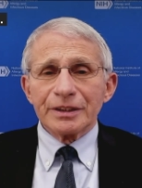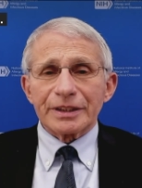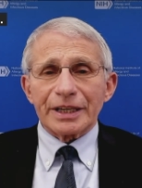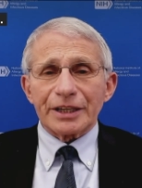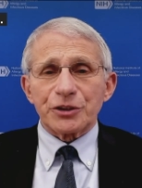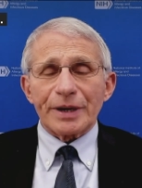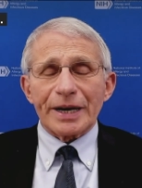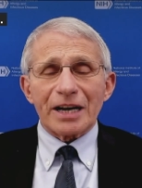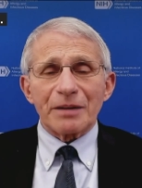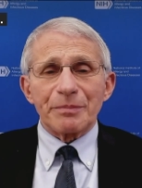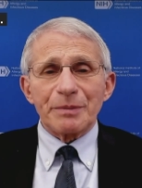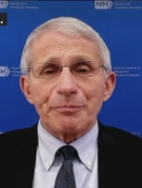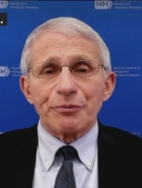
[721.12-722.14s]
that you had
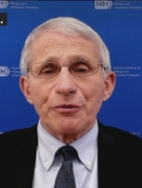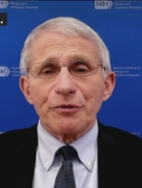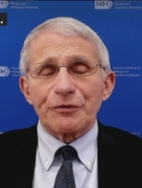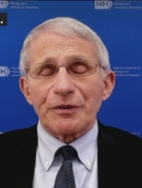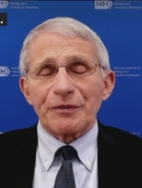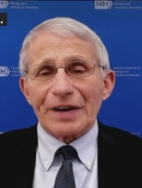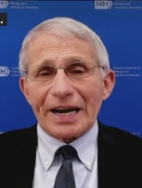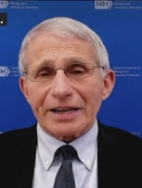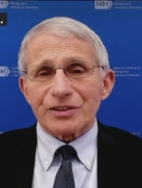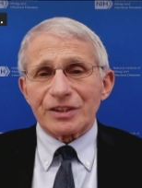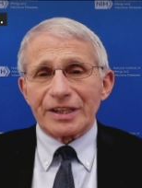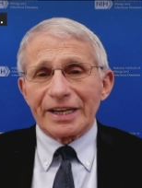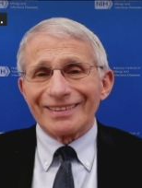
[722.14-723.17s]
to be proof of
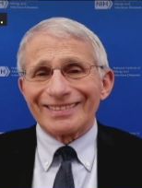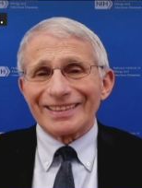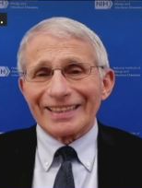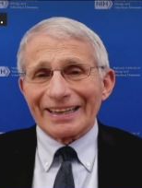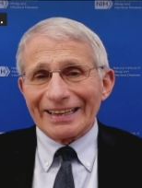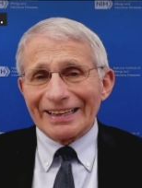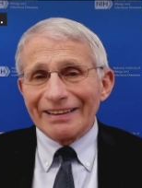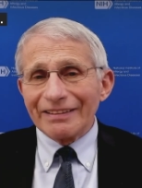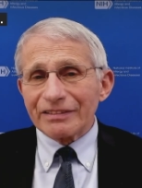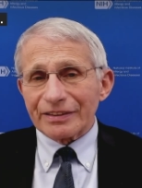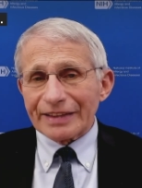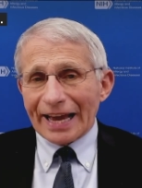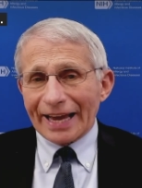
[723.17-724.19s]
vaccinated to get
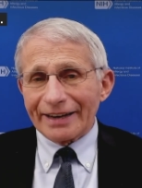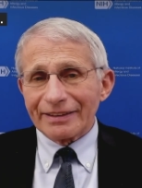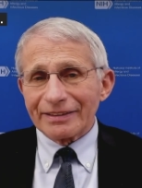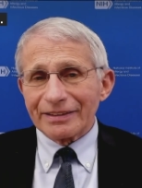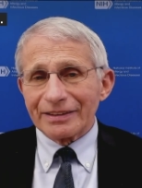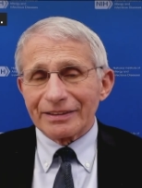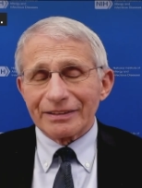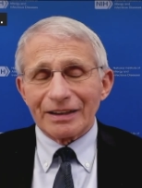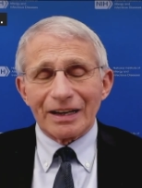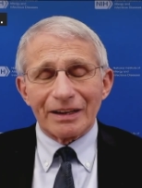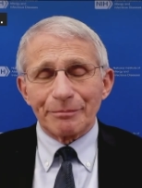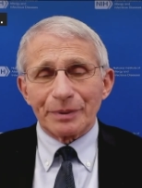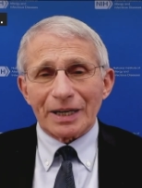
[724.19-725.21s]
into that.
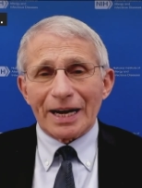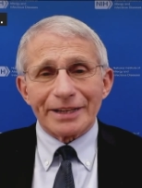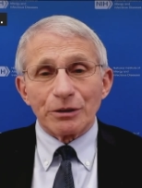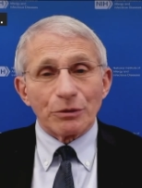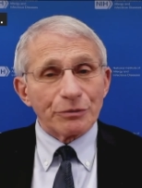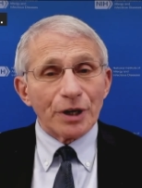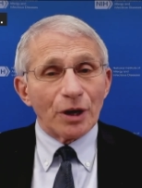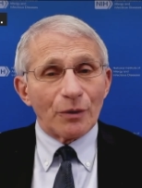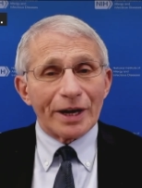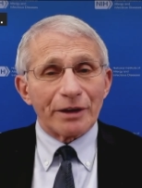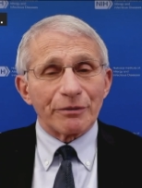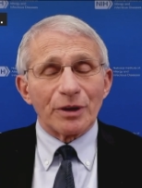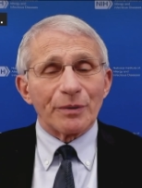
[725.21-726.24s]
I, but I don't know.
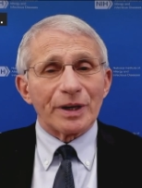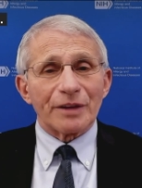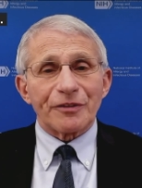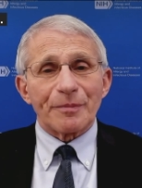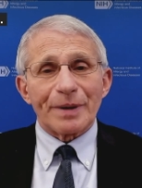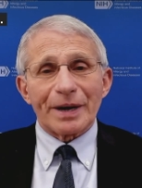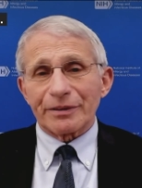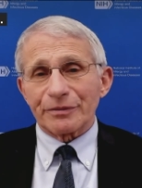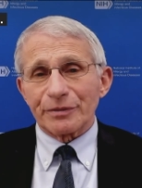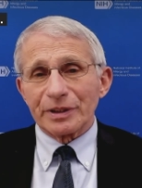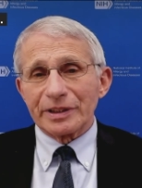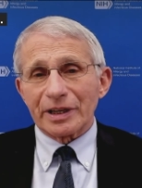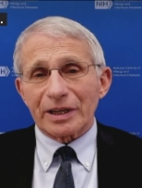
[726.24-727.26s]
I don't know enough about it
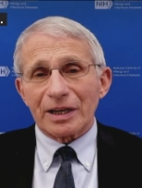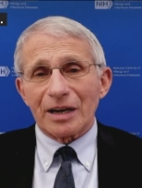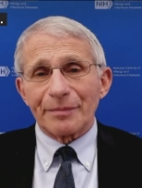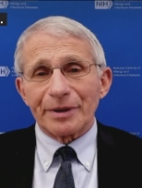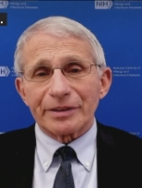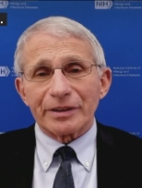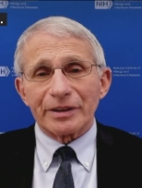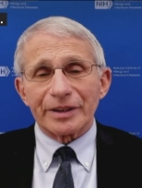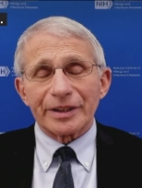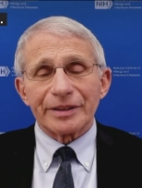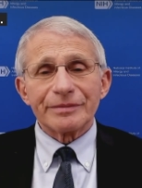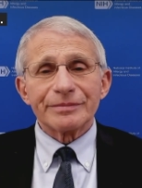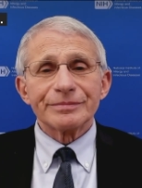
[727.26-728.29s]
really to comment on it.